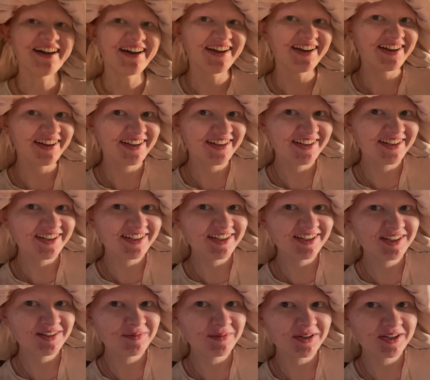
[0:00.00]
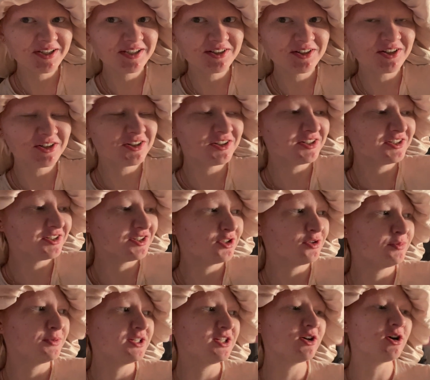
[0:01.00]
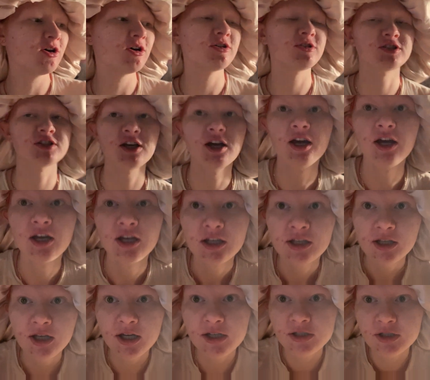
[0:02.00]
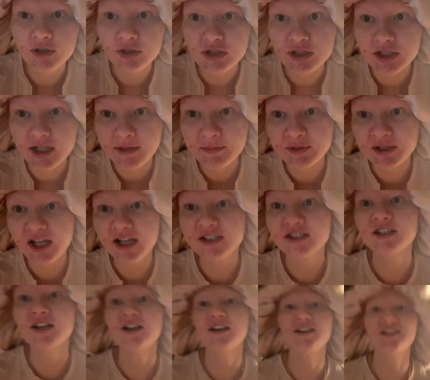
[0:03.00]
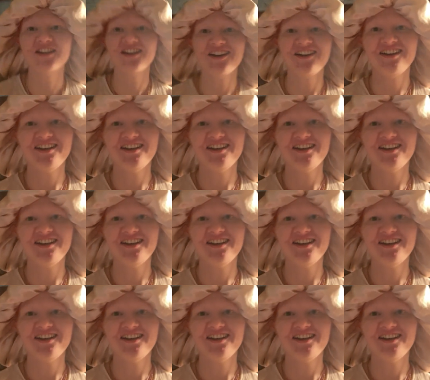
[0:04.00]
Hi, my darling Cupid dolls. Guess who slept last night?